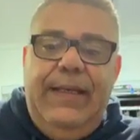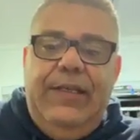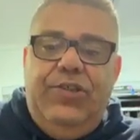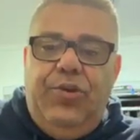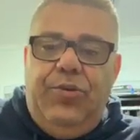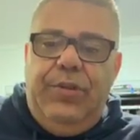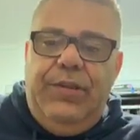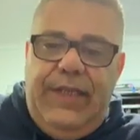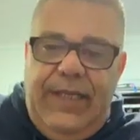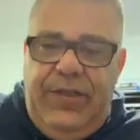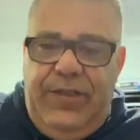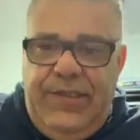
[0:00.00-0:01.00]
Jordan,
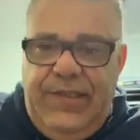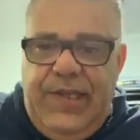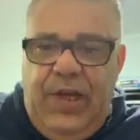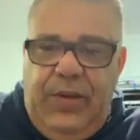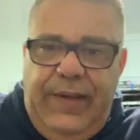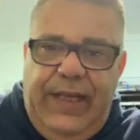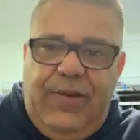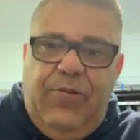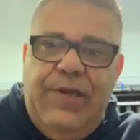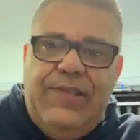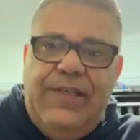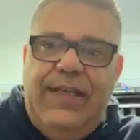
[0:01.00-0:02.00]
can you just hold that
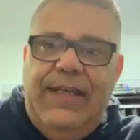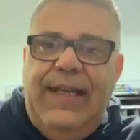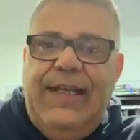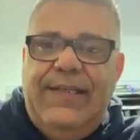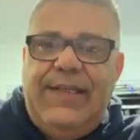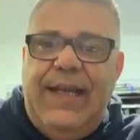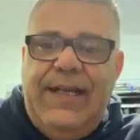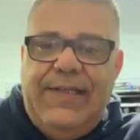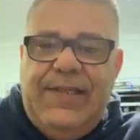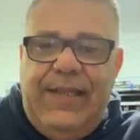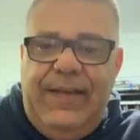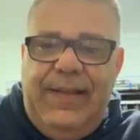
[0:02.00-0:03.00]
question and
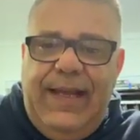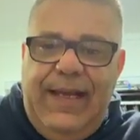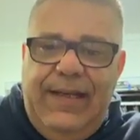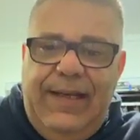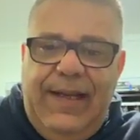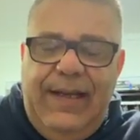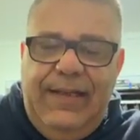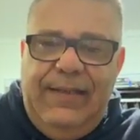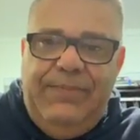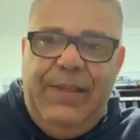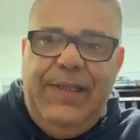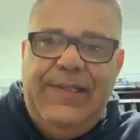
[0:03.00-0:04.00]
answer that
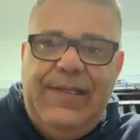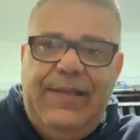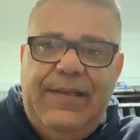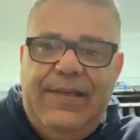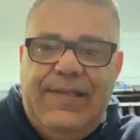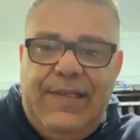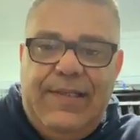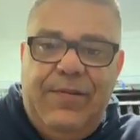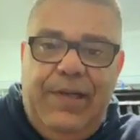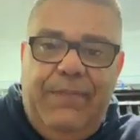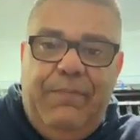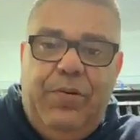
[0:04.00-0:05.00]
later, please, because that's
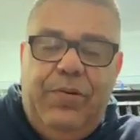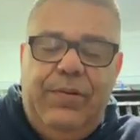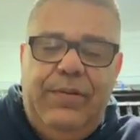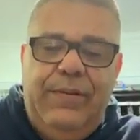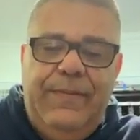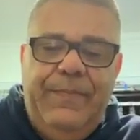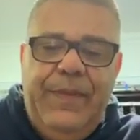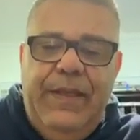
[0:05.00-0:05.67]
really important.